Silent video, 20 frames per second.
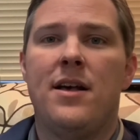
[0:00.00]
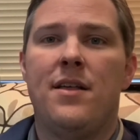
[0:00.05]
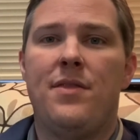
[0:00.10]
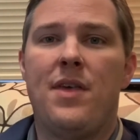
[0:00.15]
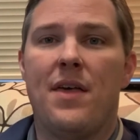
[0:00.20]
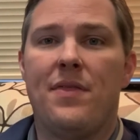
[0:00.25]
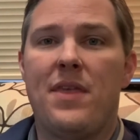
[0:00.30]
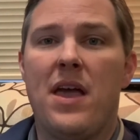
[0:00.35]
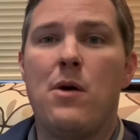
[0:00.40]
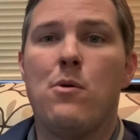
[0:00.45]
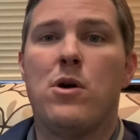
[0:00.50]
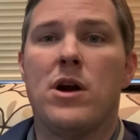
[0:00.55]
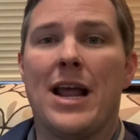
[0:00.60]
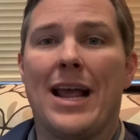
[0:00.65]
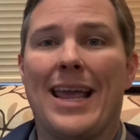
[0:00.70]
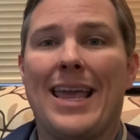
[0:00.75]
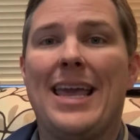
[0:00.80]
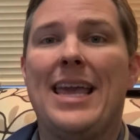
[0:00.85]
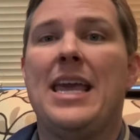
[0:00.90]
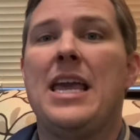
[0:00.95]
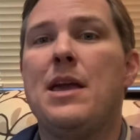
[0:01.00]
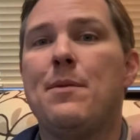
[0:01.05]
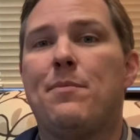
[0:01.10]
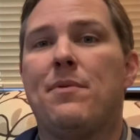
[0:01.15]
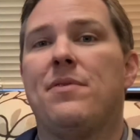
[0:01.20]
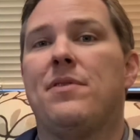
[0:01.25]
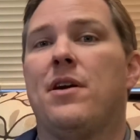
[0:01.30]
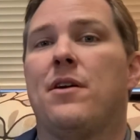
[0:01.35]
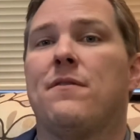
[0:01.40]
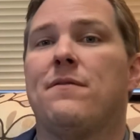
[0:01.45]
that they want to keep
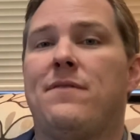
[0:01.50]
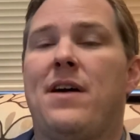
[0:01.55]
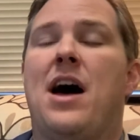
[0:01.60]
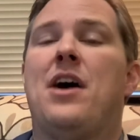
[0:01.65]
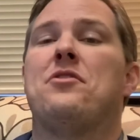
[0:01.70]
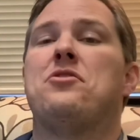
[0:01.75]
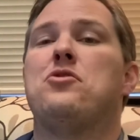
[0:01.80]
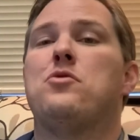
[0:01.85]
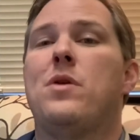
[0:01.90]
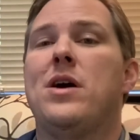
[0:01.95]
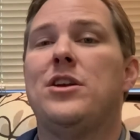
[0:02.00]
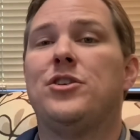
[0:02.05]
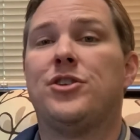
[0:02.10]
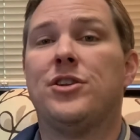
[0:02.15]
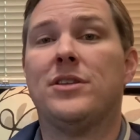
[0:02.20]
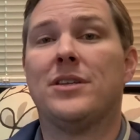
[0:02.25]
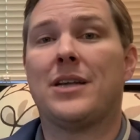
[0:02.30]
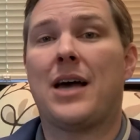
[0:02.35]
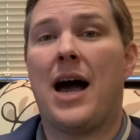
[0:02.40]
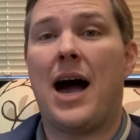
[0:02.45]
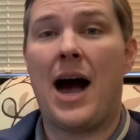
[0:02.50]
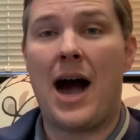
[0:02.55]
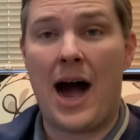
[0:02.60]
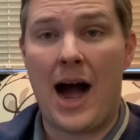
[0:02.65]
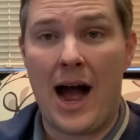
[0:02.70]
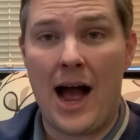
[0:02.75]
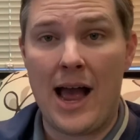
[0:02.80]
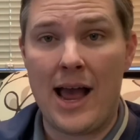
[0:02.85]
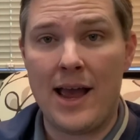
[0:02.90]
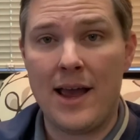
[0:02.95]
their valuations
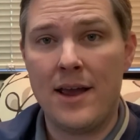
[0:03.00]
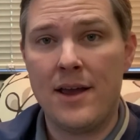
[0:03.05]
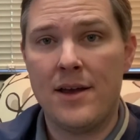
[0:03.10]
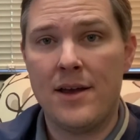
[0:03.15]
high